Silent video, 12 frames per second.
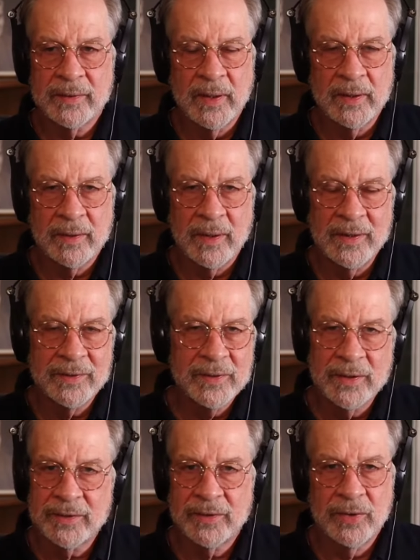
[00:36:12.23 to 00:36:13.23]
It's
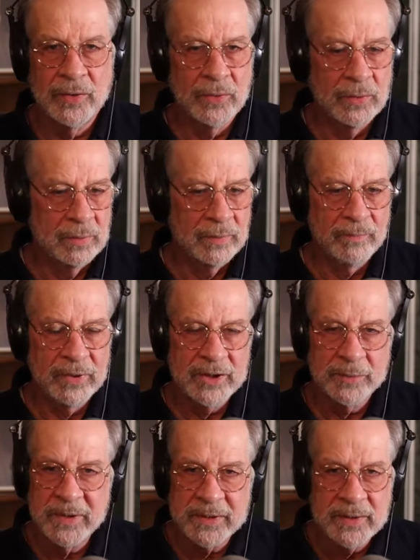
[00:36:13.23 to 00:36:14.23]
just too
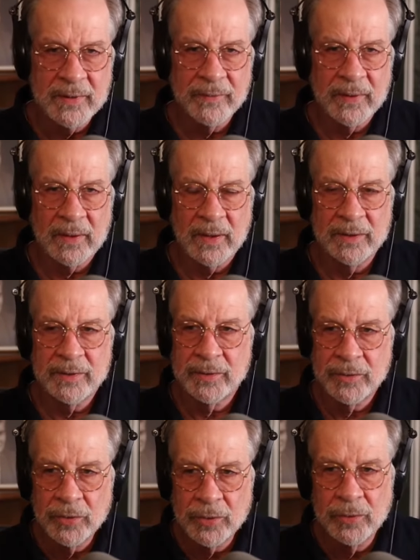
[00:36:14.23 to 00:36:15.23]
specific. It's
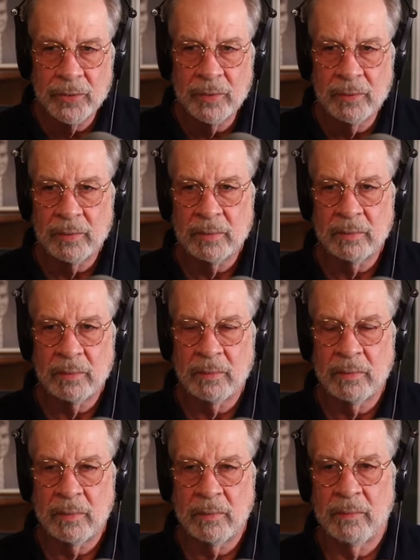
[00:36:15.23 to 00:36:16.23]
too
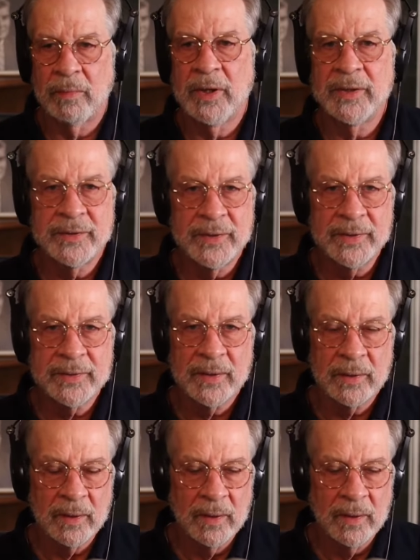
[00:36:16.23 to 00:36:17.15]
consistent.